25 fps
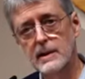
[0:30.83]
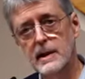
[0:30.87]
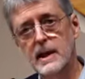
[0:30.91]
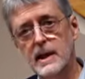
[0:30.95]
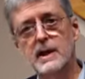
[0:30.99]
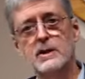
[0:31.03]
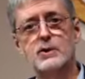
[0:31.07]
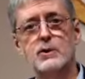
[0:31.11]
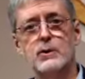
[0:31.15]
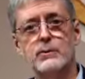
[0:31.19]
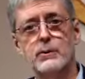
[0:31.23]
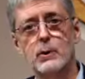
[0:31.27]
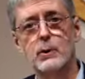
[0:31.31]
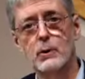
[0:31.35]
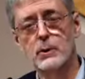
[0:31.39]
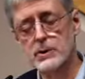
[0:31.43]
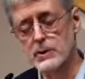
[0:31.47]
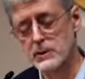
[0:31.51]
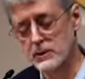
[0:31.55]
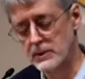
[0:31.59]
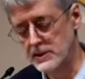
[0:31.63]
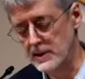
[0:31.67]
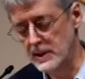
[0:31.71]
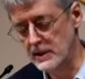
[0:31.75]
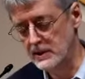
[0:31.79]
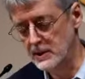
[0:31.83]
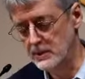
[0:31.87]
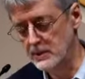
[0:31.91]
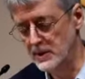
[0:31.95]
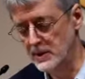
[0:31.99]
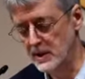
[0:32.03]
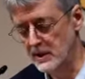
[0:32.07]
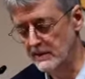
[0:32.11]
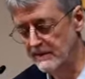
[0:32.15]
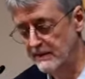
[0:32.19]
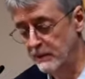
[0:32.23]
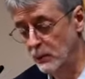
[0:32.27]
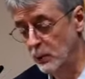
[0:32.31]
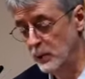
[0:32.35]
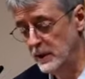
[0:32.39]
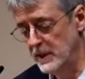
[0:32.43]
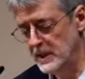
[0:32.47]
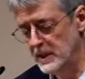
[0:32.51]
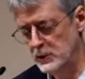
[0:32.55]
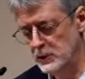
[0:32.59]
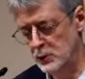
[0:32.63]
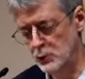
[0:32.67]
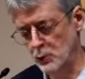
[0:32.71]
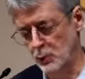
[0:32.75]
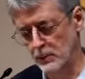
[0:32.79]
The answer, of course, turns out to be
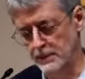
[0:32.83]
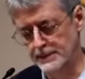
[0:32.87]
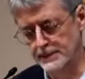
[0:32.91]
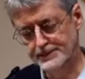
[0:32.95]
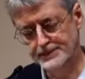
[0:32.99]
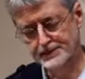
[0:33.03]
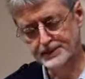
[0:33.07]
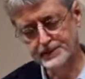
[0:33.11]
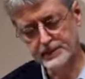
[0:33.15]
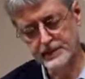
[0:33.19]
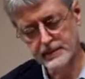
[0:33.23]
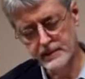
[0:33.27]
42.